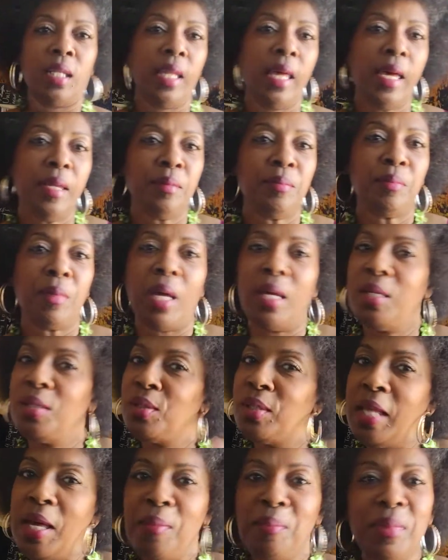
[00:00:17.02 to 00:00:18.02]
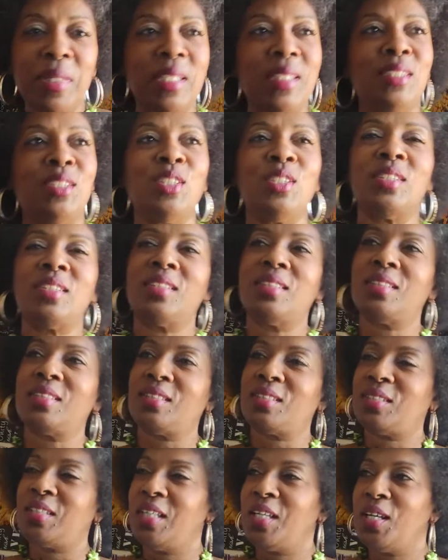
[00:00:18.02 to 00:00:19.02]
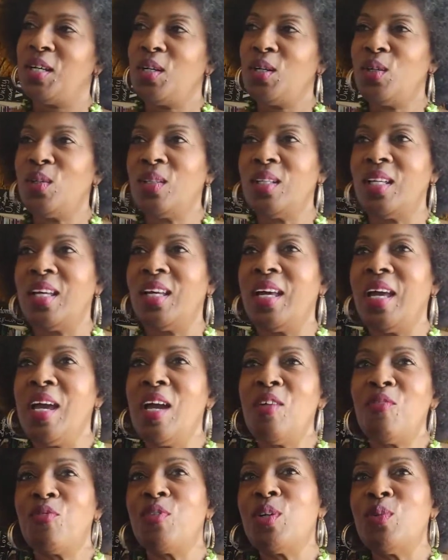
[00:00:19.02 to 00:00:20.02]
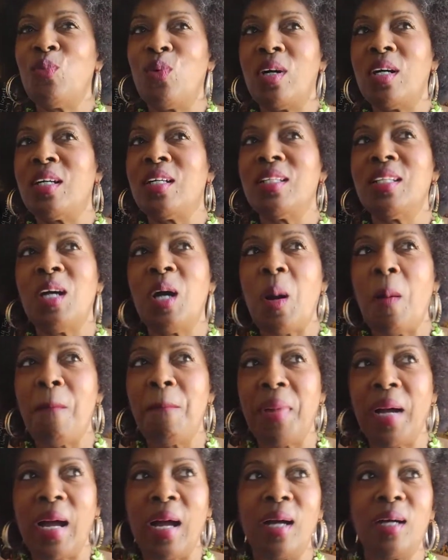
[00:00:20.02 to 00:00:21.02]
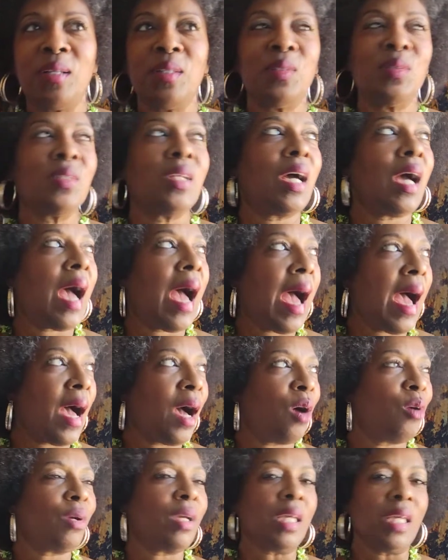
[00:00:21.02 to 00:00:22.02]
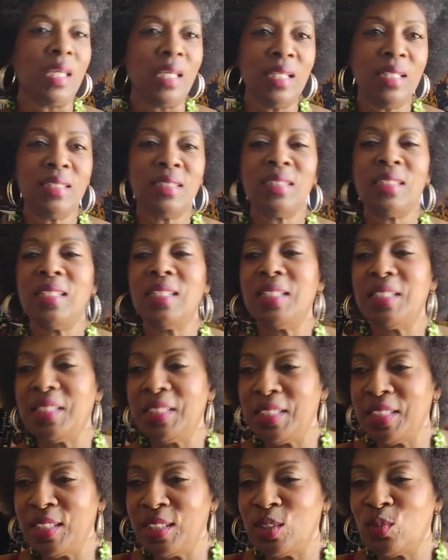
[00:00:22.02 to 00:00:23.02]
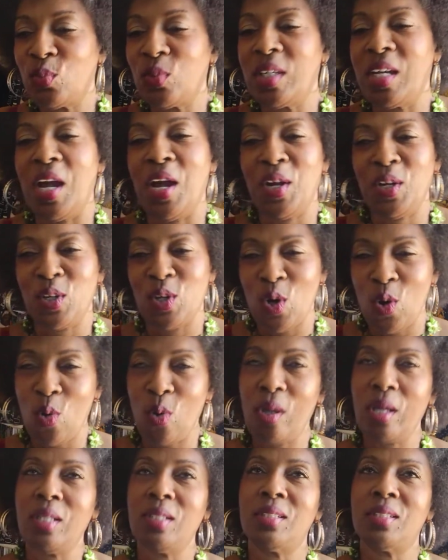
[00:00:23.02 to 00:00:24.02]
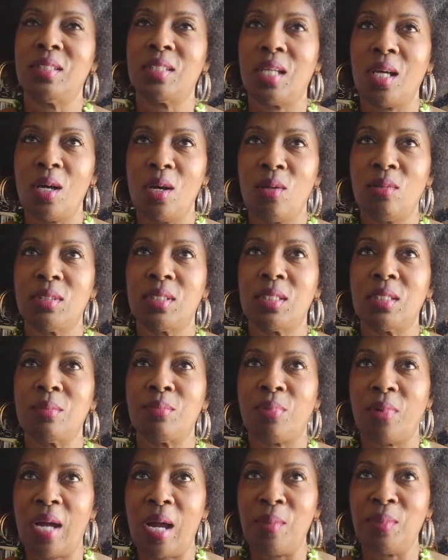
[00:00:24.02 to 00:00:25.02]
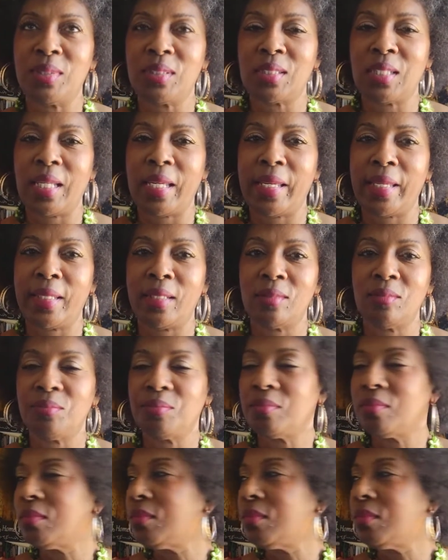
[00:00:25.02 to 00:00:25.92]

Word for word: let let me just tell everyone about how easy it is. We are going to go to the promised land.